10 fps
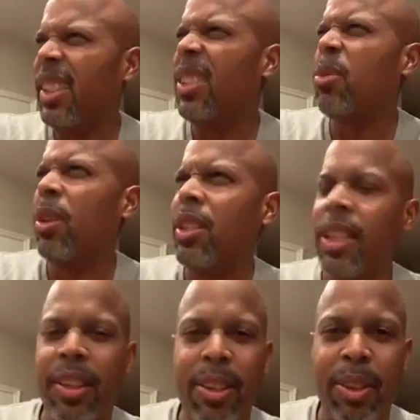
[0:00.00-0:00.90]
It's what
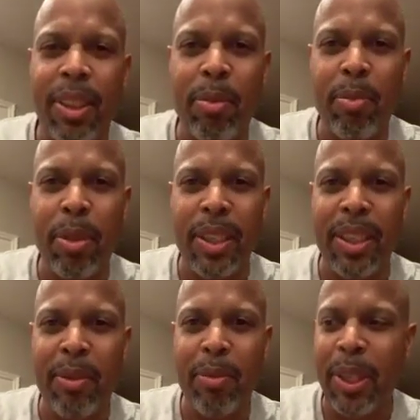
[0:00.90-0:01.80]
10:30
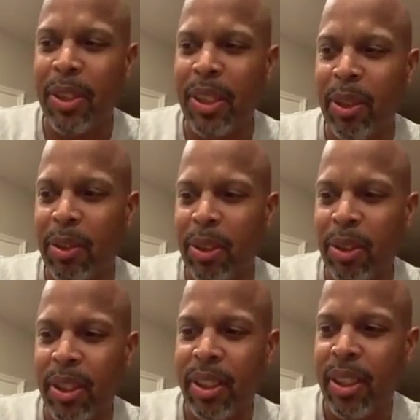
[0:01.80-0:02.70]
p.m. here in
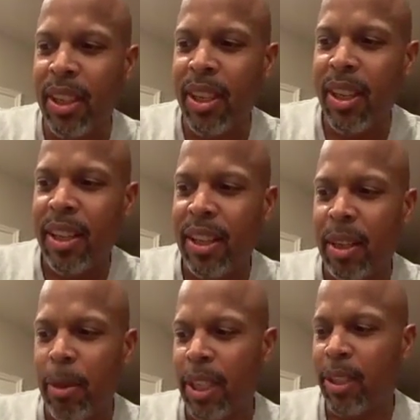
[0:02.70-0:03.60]
Arizona.
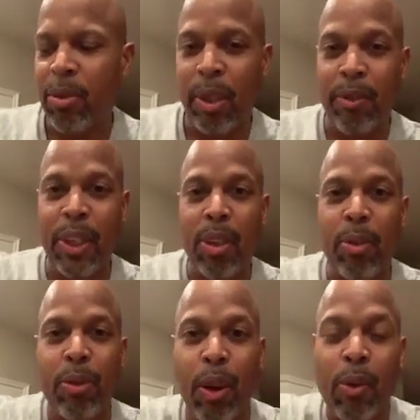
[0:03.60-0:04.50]
Thought I'd make this quick video
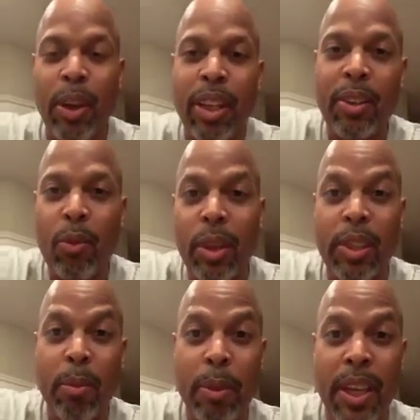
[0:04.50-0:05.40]
before I
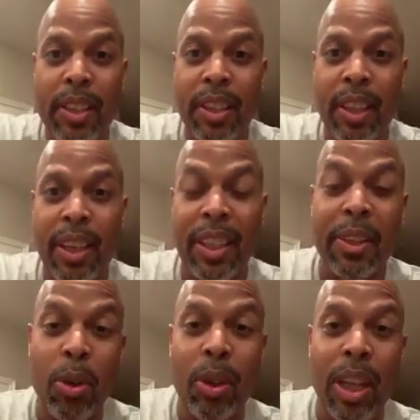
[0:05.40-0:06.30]
went to bed tonight. I
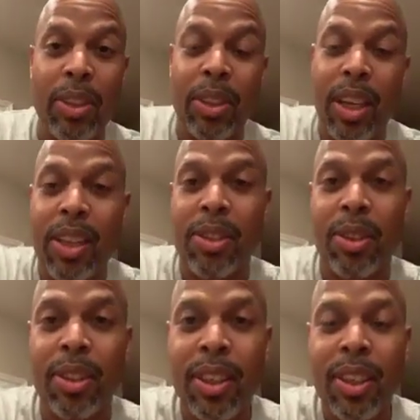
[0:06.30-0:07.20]
know a lot of you guys
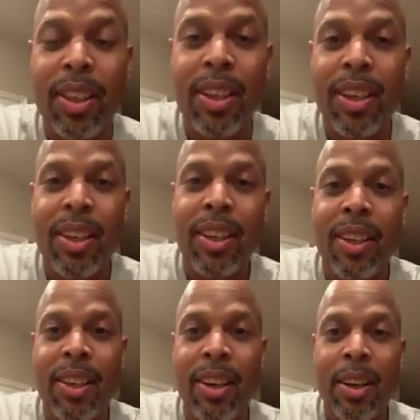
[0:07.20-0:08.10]
are
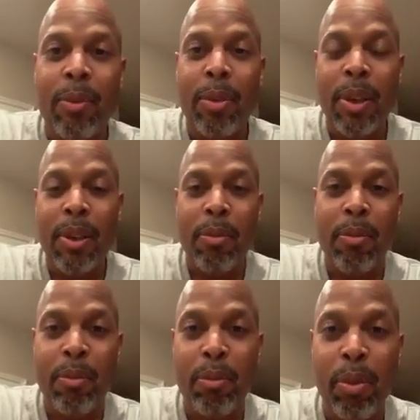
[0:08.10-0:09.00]
up,
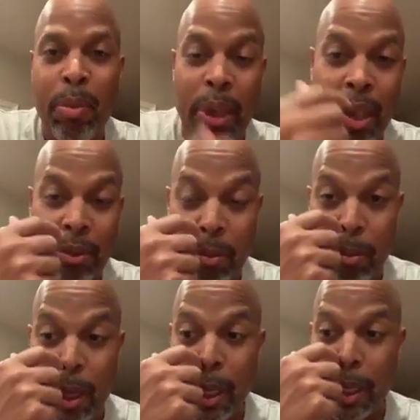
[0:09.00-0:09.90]
preparing for
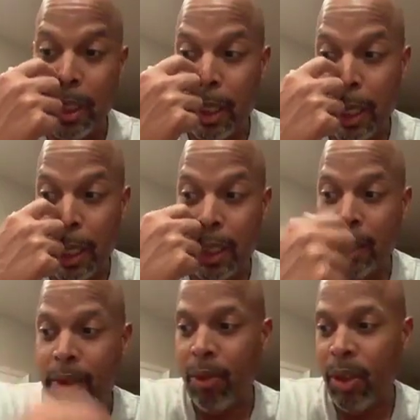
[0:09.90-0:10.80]
bed,
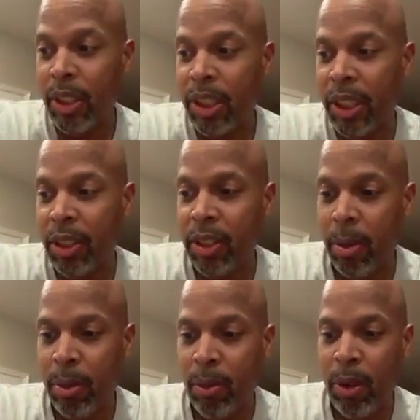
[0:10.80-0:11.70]
and wanted to share
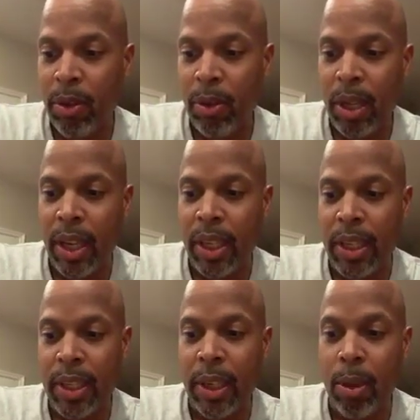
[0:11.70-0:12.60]
something with you that
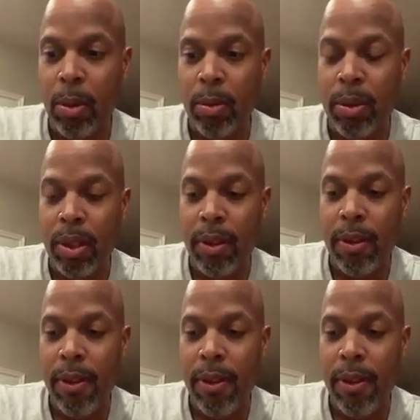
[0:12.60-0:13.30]
has helped